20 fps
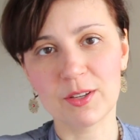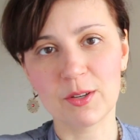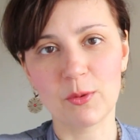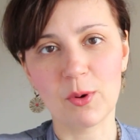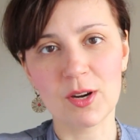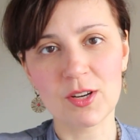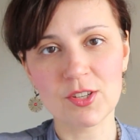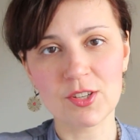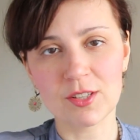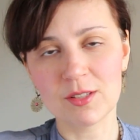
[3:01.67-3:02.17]

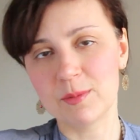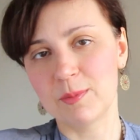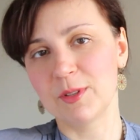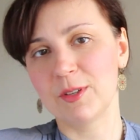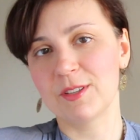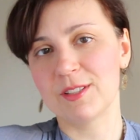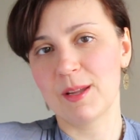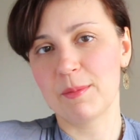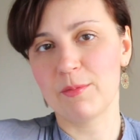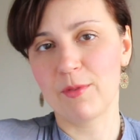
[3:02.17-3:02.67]
questions
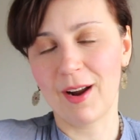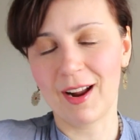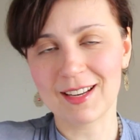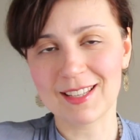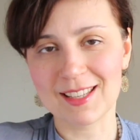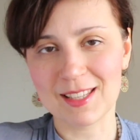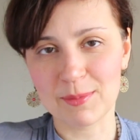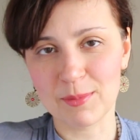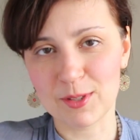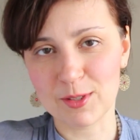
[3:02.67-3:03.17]
because I
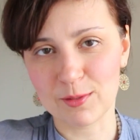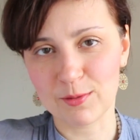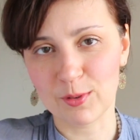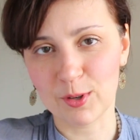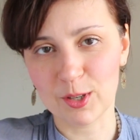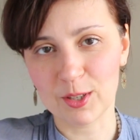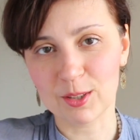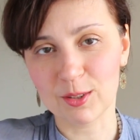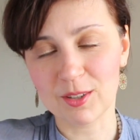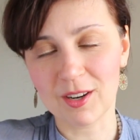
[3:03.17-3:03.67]
practice
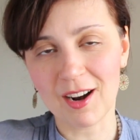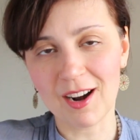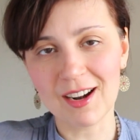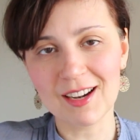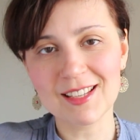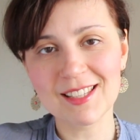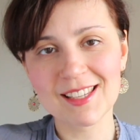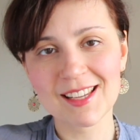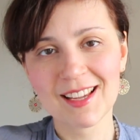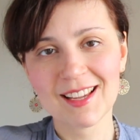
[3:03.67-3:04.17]
metaphorical
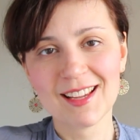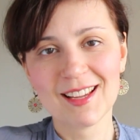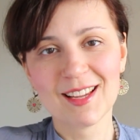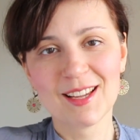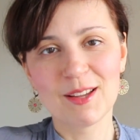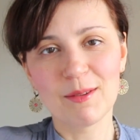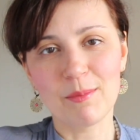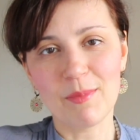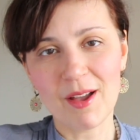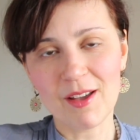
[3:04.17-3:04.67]
cards
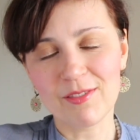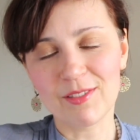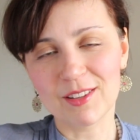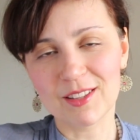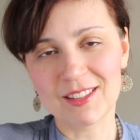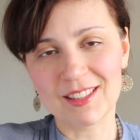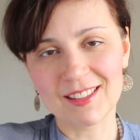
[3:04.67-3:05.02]
method.